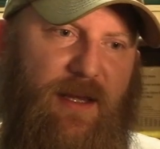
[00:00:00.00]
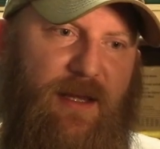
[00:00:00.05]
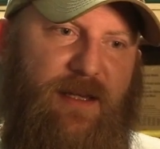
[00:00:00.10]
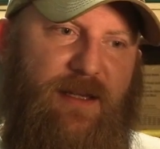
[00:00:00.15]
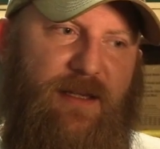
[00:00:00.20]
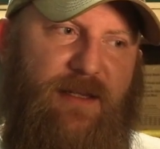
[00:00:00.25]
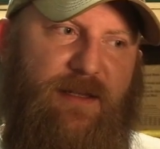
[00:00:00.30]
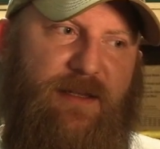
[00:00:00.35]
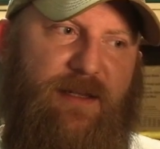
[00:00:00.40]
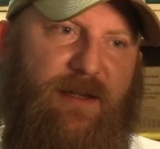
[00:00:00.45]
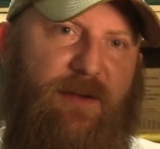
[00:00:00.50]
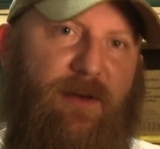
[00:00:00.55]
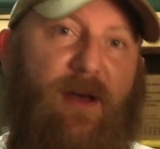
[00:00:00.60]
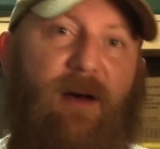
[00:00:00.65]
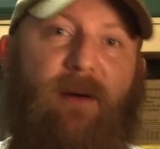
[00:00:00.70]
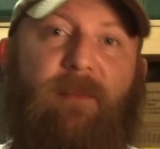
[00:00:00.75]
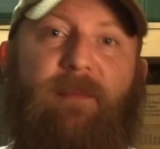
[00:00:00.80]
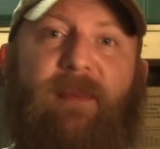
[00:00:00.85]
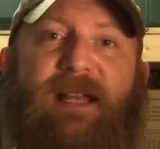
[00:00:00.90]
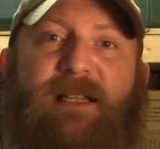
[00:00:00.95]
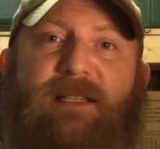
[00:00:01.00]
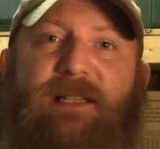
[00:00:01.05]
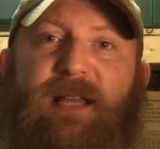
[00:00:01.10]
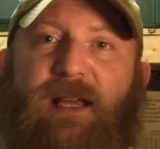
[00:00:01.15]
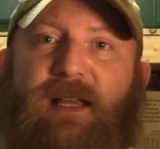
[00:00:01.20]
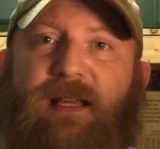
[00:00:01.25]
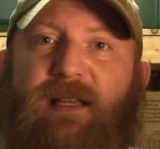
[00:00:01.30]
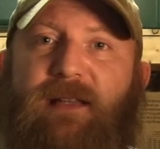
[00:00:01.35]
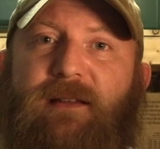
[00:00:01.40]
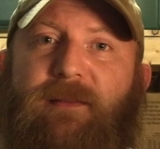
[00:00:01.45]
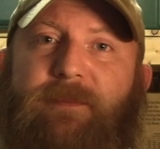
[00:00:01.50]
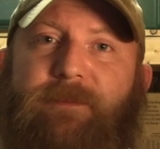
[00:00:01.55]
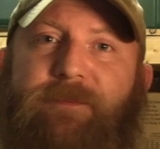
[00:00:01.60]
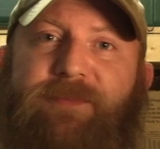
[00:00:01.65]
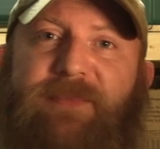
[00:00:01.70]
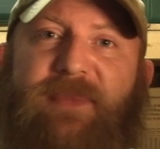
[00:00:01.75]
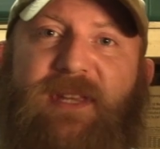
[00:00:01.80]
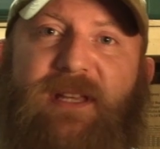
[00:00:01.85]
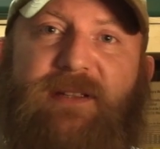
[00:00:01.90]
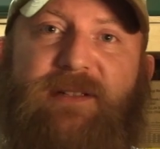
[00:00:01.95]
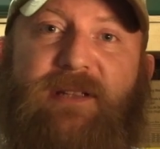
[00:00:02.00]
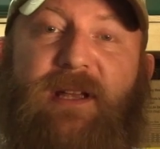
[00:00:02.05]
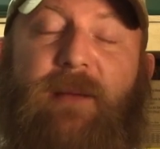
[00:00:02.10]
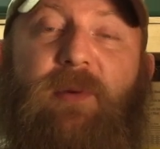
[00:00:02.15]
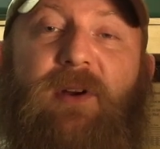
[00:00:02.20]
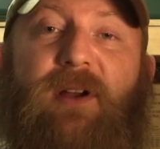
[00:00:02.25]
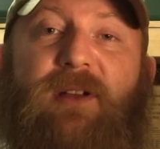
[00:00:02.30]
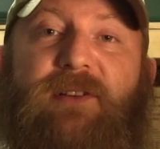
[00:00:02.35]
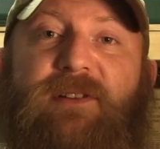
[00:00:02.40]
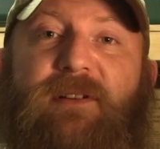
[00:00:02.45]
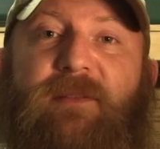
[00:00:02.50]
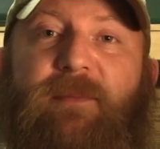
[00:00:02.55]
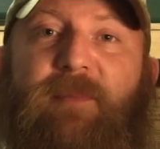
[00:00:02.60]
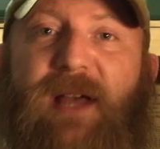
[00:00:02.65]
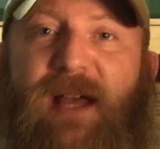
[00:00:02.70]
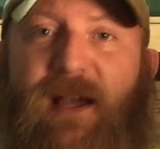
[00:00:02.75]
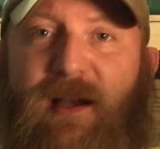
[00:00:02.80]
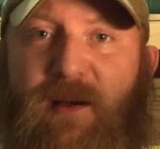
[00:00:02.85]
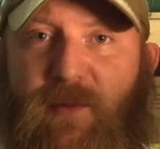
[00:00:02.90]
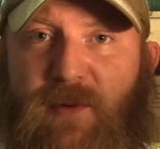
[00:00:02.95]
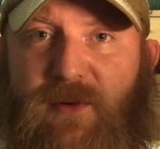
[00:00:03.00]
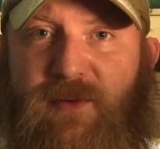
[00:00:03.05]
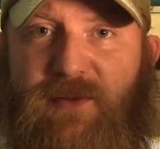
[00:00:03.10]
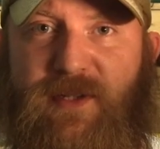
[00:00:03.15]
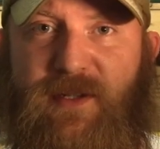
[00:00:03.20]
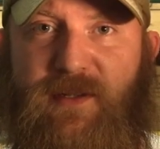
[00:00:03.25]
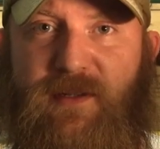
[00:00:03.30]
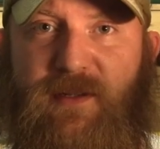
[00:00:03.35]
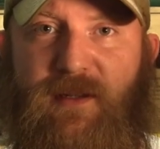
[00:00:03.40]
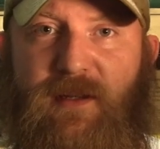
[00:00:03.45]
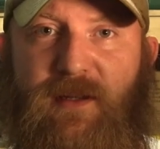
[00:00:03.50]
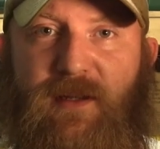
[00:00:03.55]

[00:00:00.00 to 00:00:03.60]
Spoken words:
is to help maintain the separation of powers.